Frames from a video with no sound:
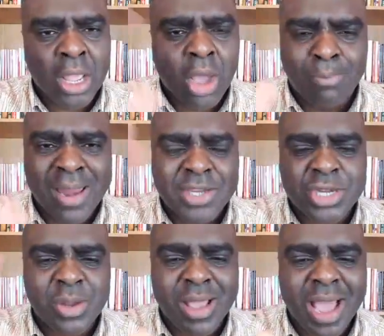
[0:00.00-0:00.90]
God
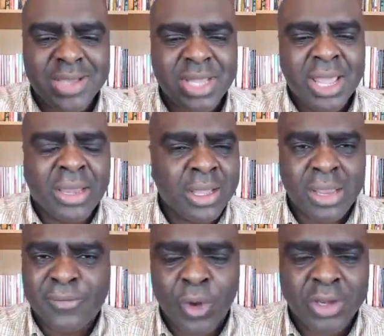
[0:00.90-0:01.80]
bless you guys.
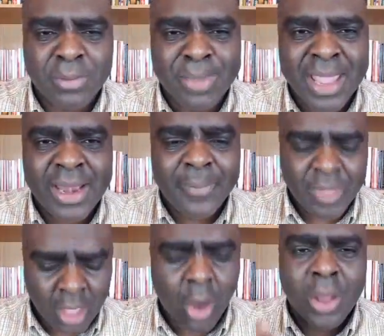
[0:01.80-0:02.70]
Looking forward to being
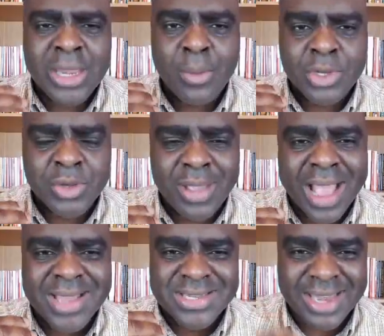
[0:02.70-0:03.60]
on here with you
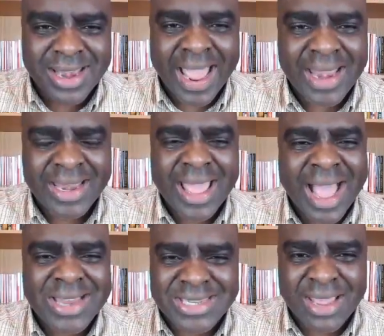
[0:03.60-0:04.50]
guys tonight
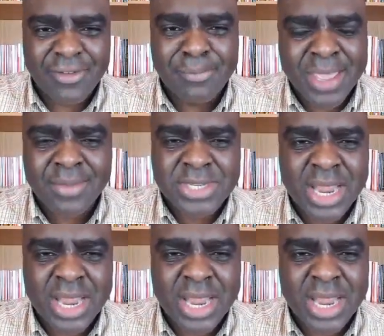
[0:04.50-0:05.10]
at 7 p.m.